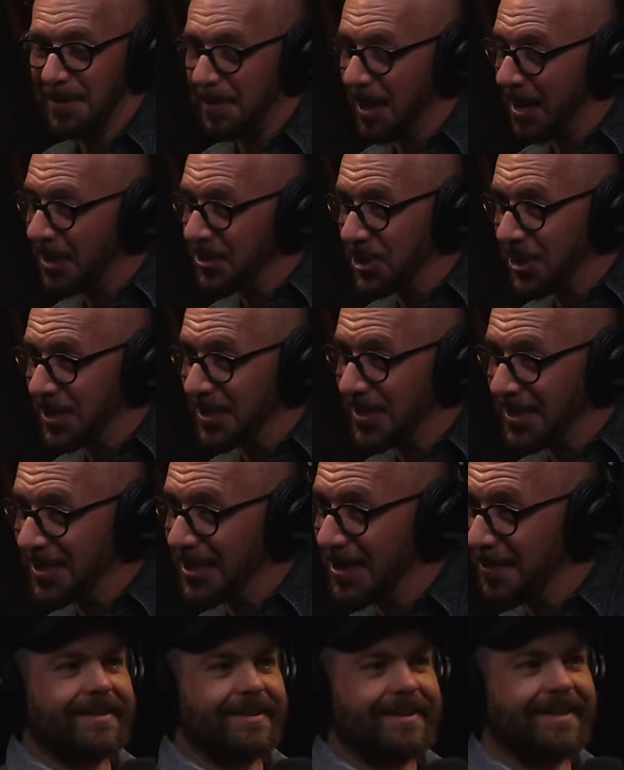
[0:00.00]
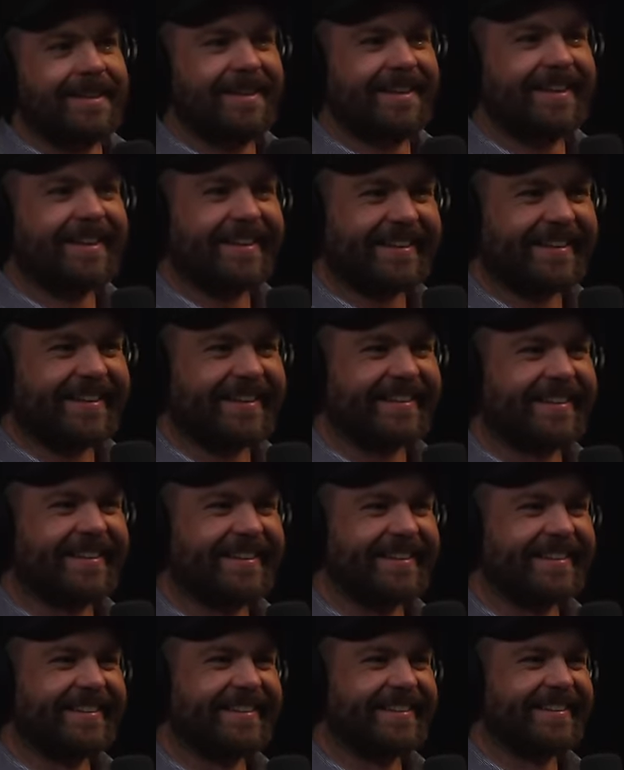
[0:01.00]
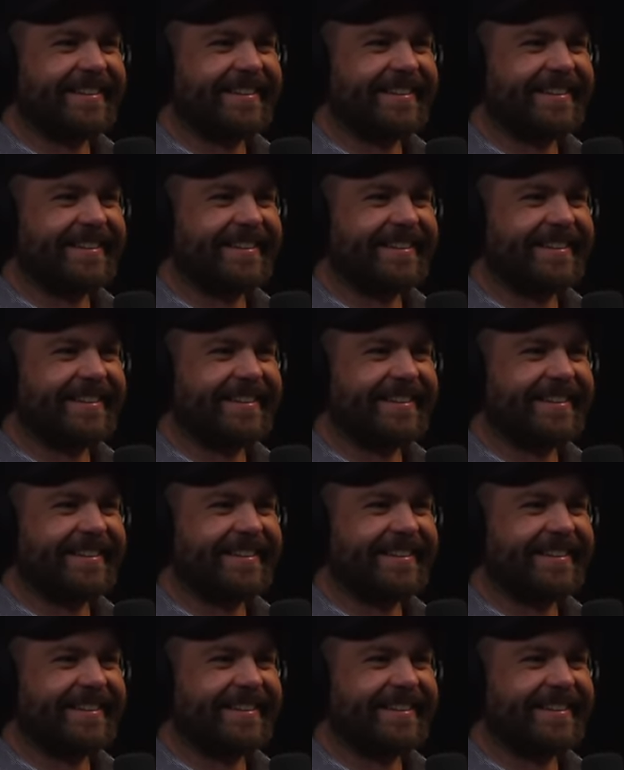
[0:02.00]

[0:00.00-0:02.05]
apologizing to them in this in this.